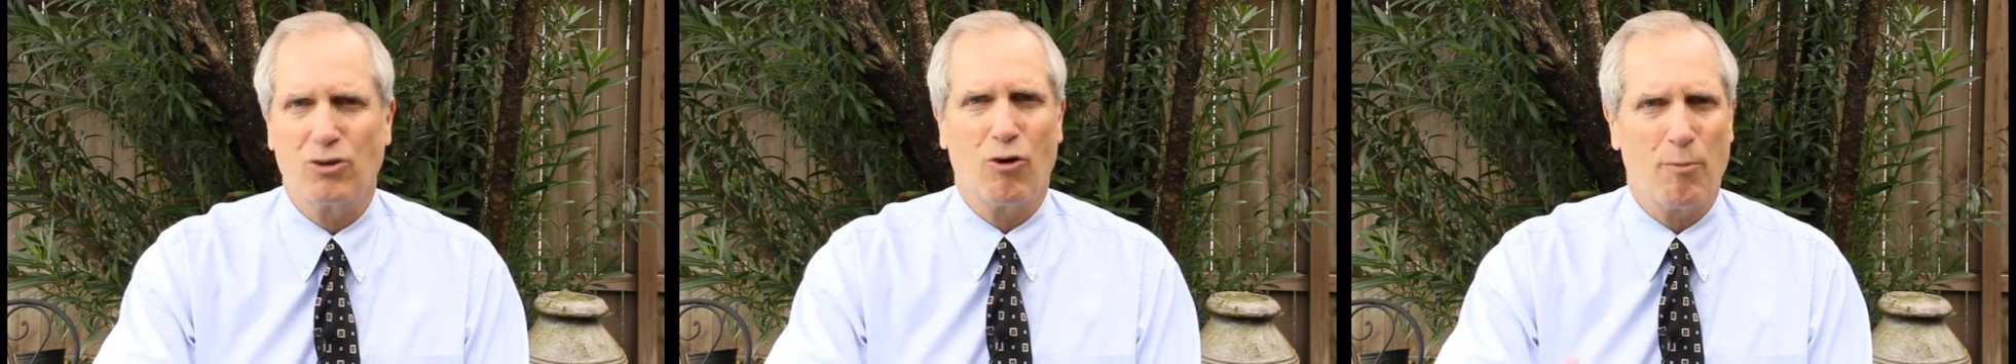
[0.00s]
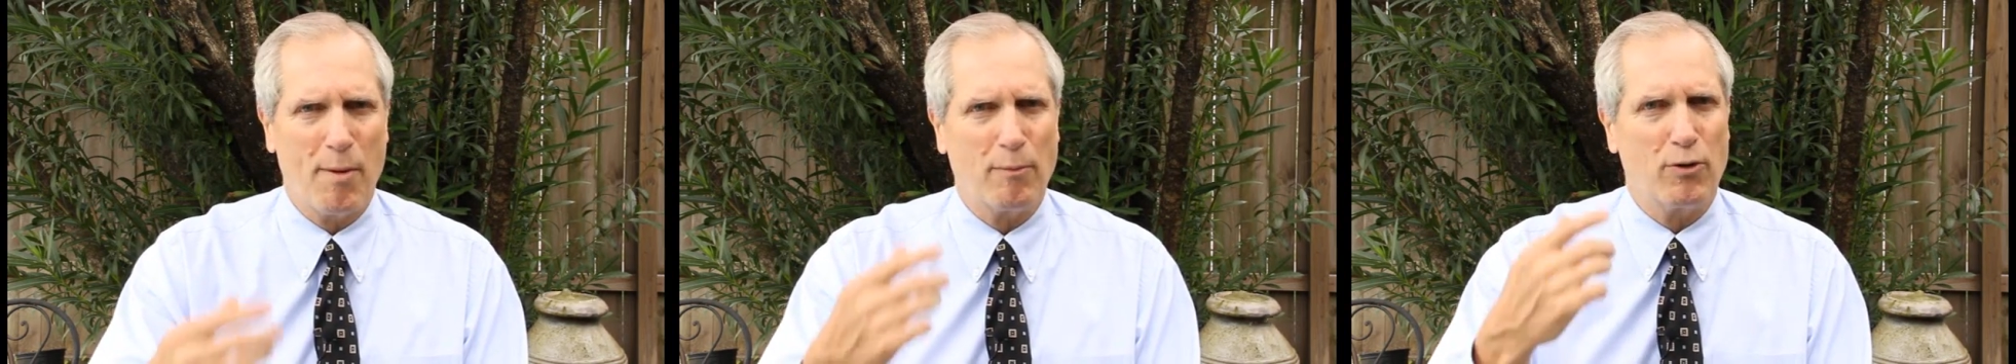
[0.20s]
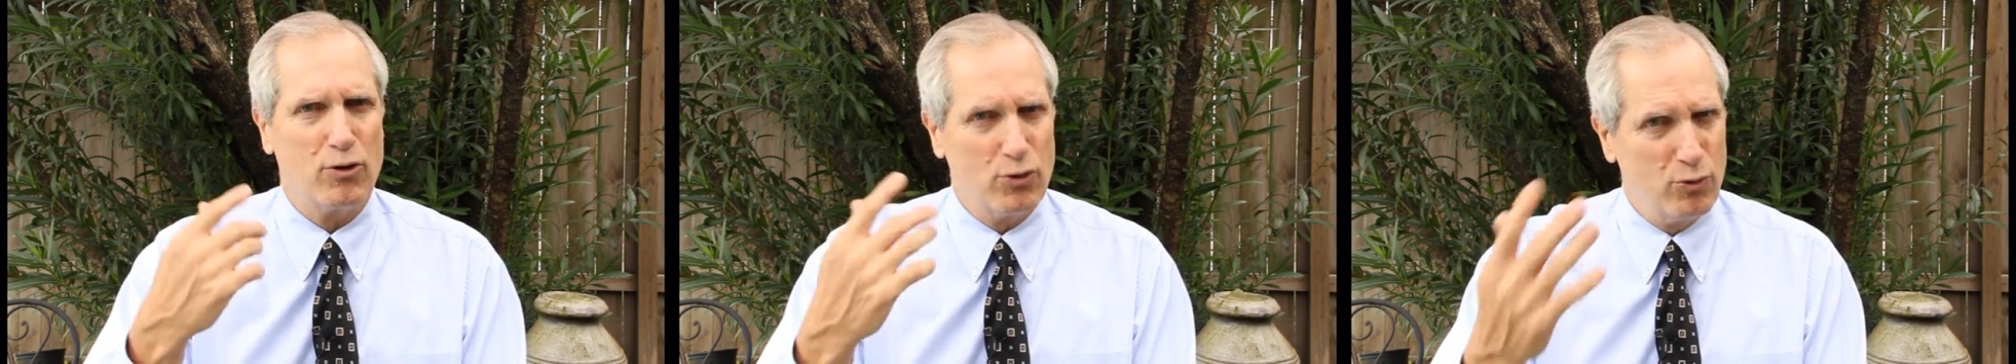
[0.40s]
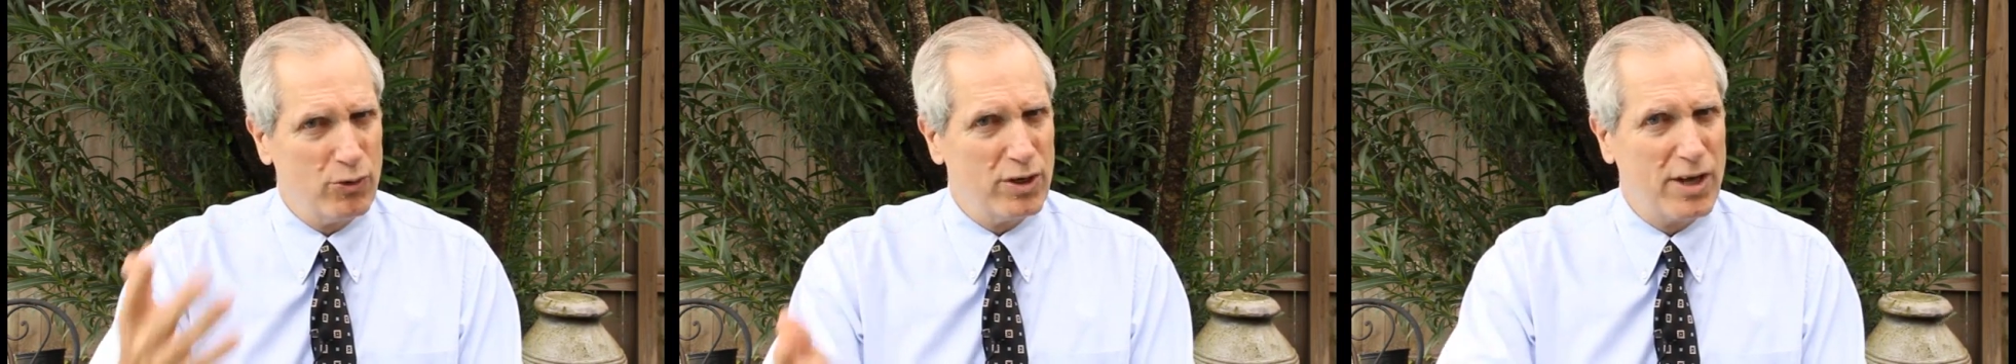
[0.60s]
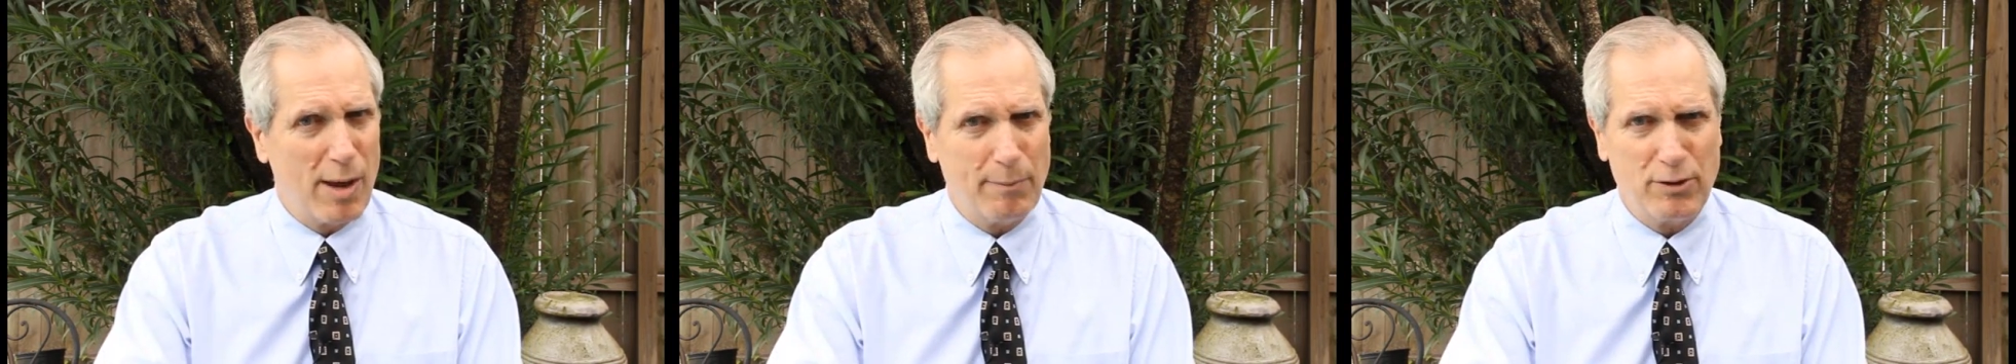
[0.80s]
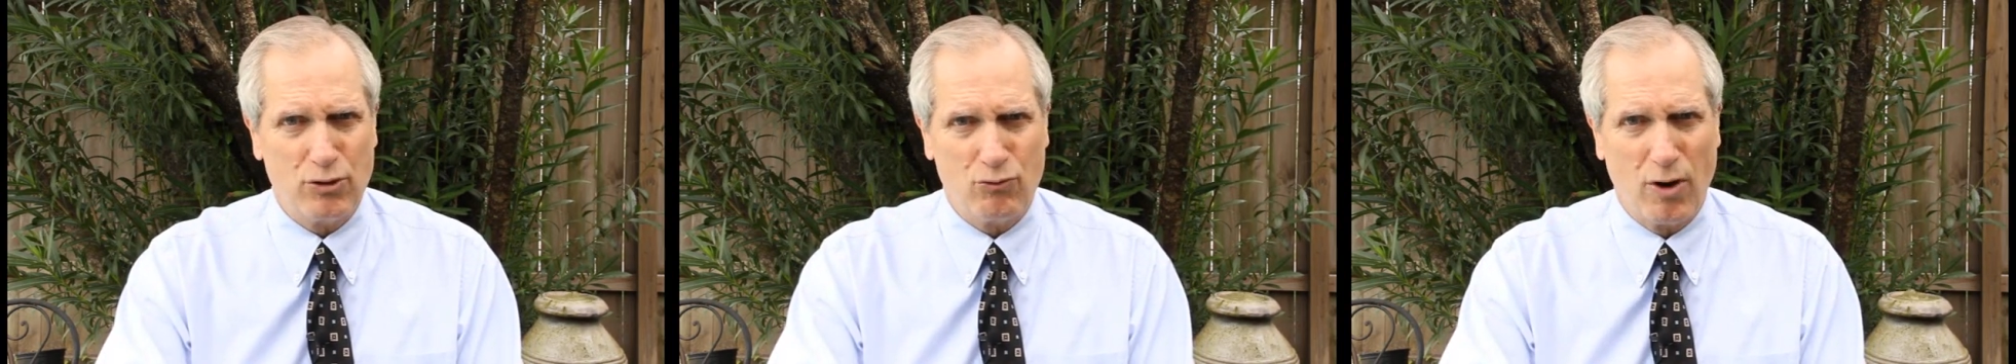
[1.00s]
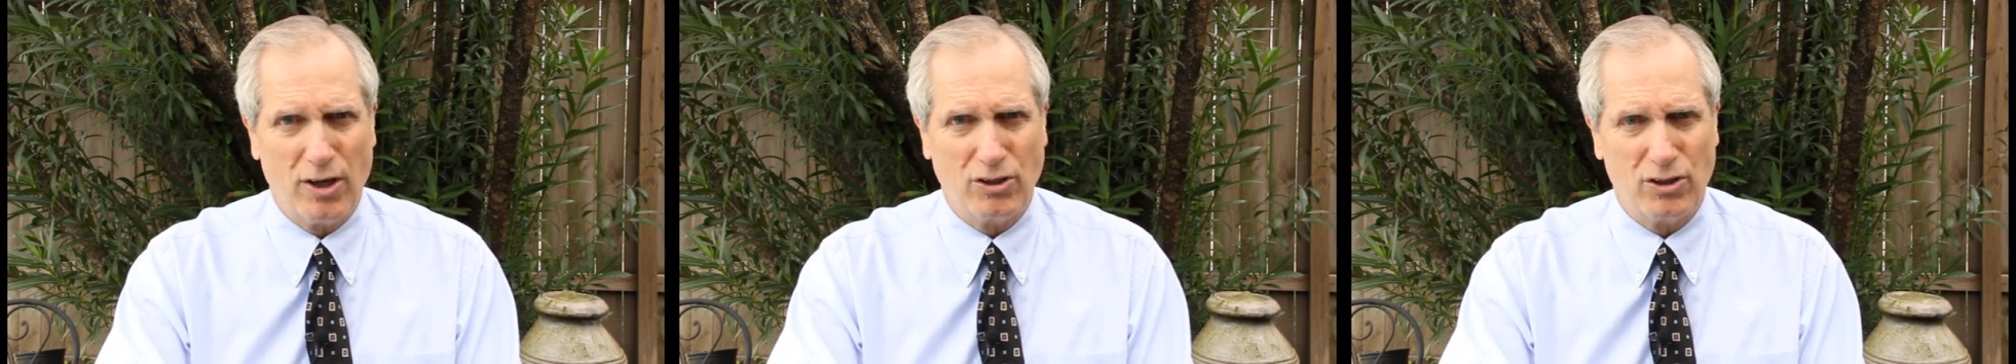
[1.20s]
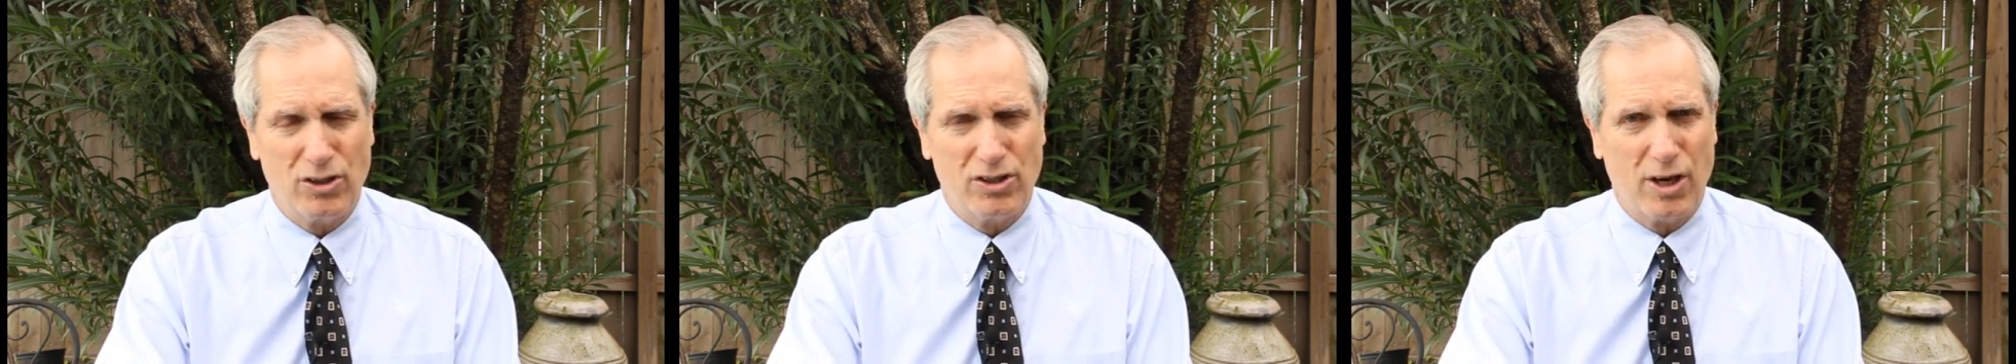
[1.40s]
So remember, do the
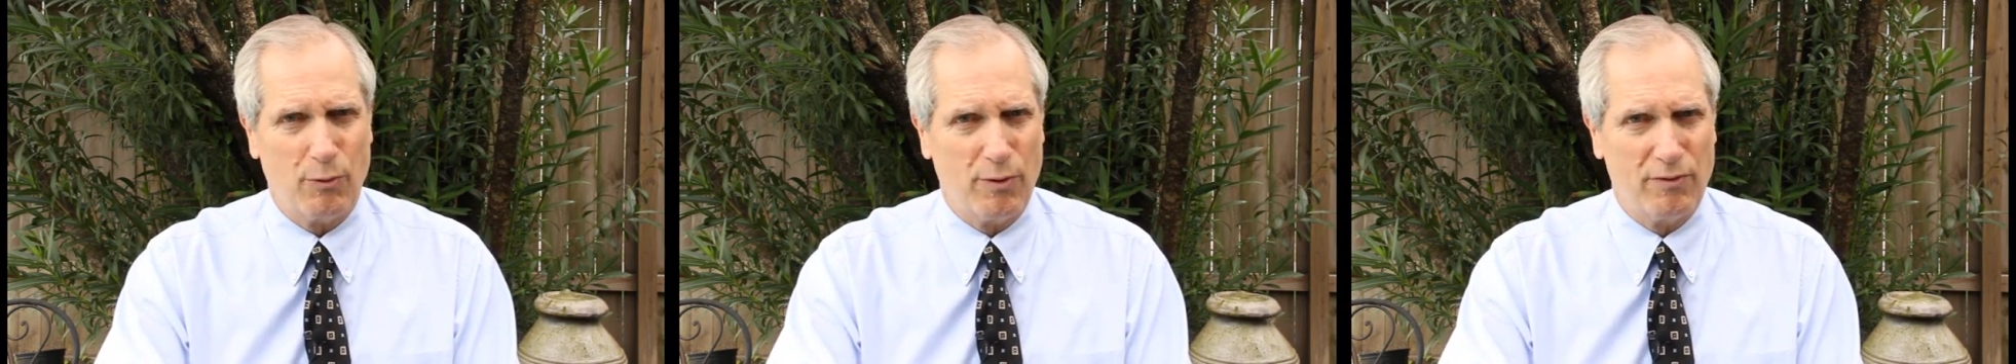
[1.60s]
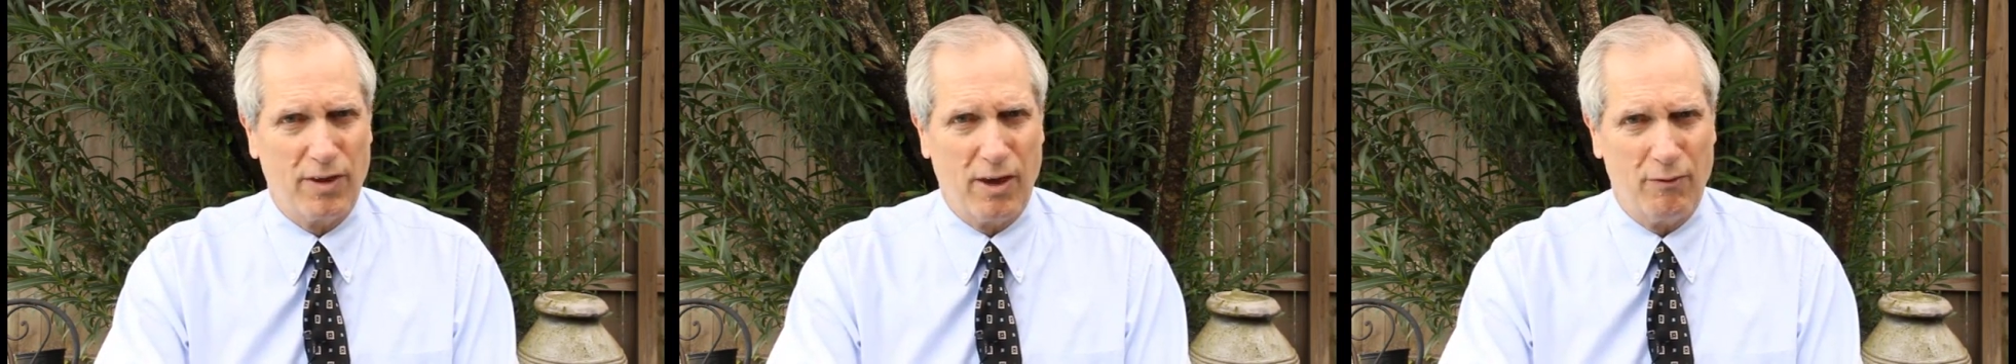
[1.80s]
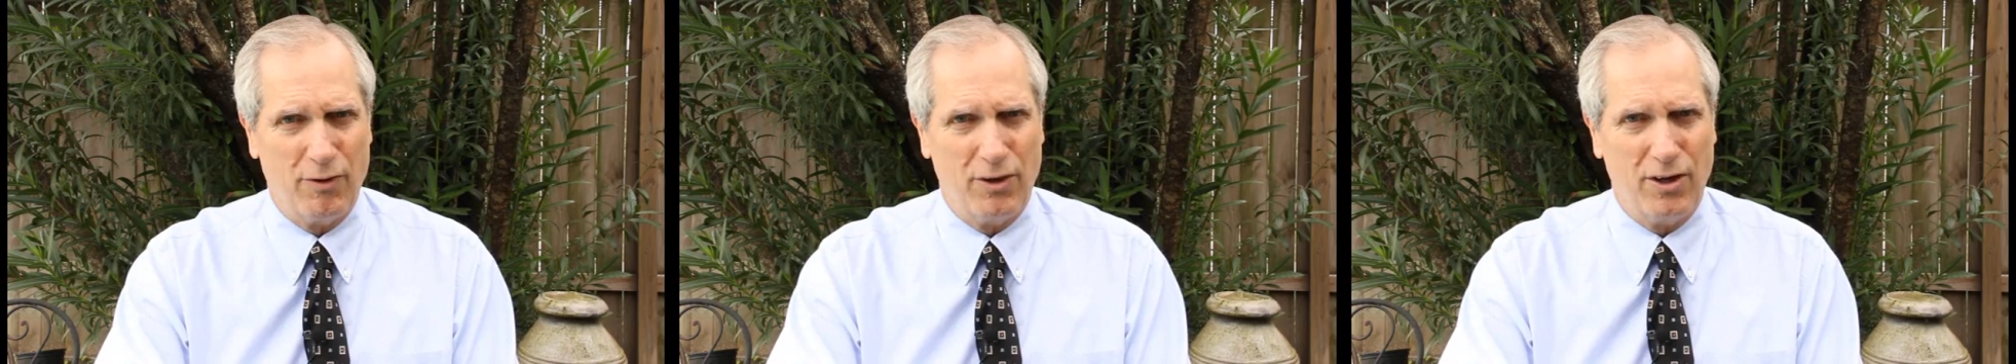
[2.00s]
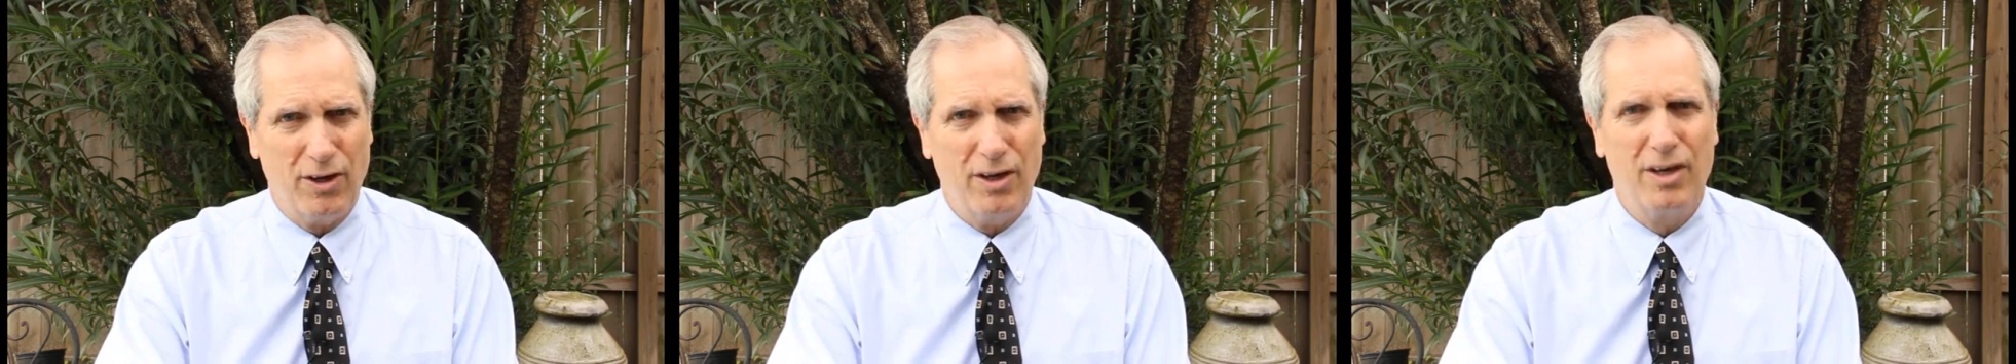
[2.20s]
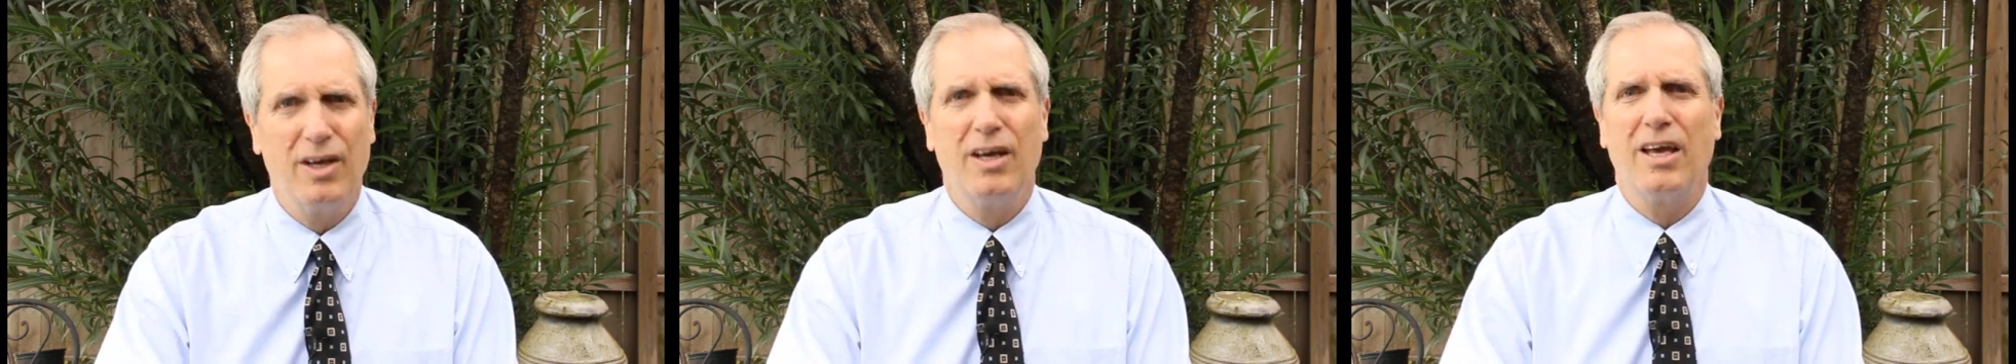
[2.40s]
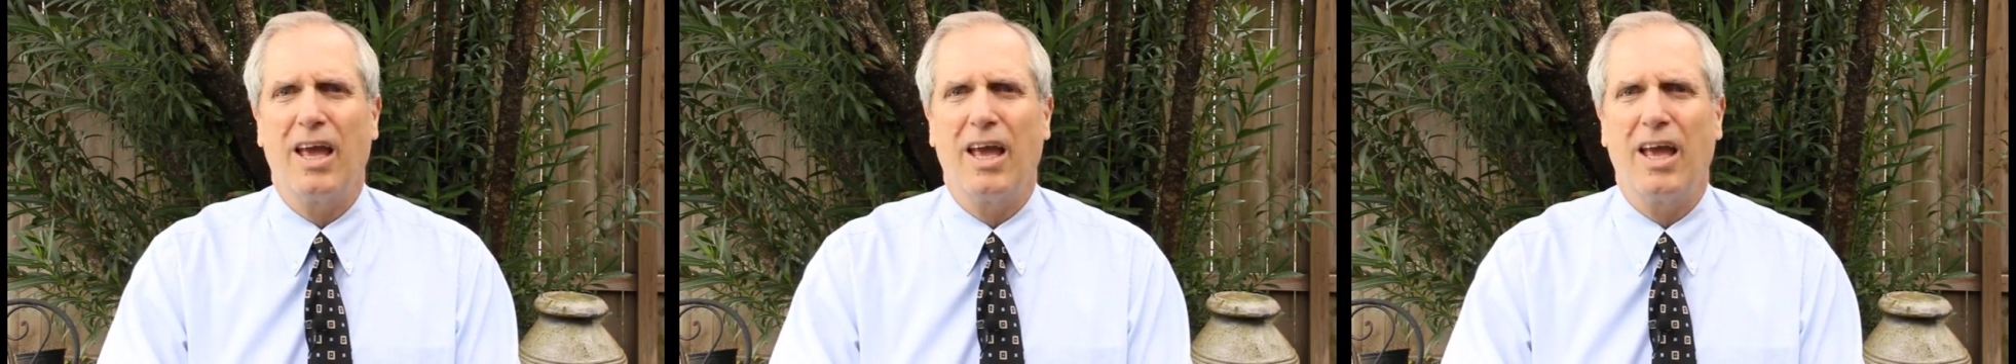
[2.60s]
demonstrations that we've given you